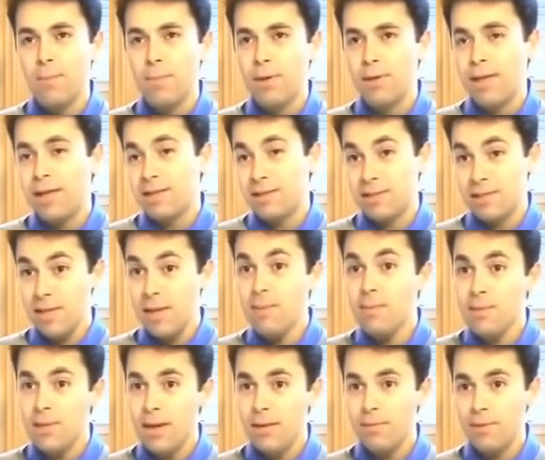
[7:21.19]
But at the
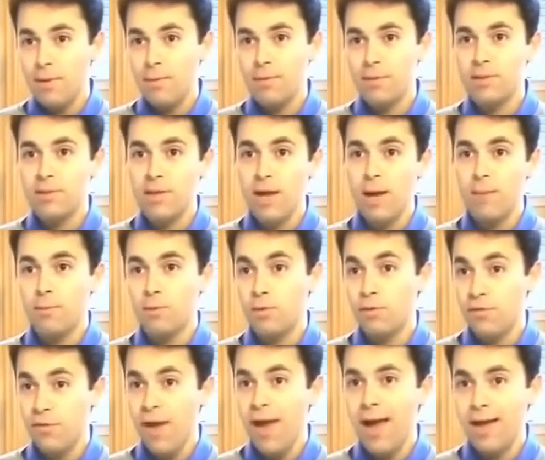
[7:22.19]
same time, when it was time
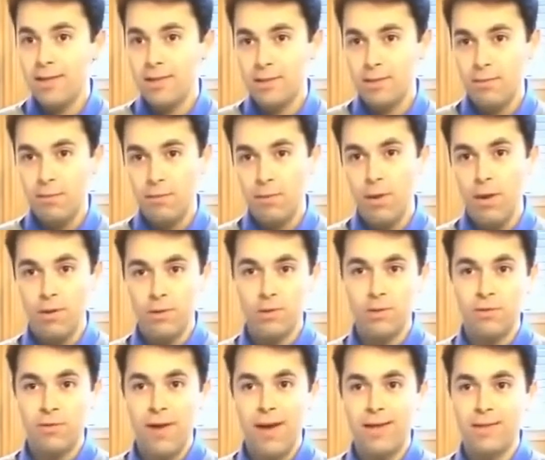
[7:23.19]
to fast, they will
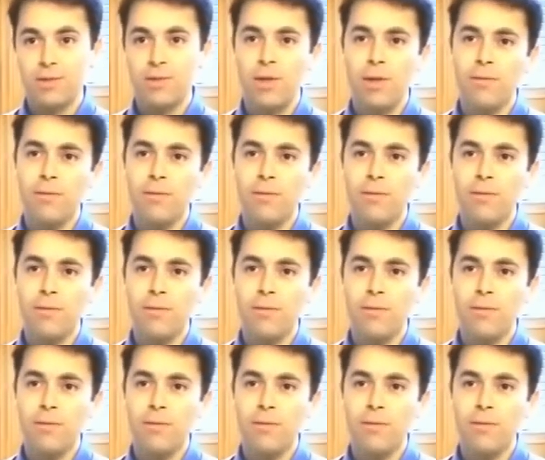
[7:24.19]
also fast.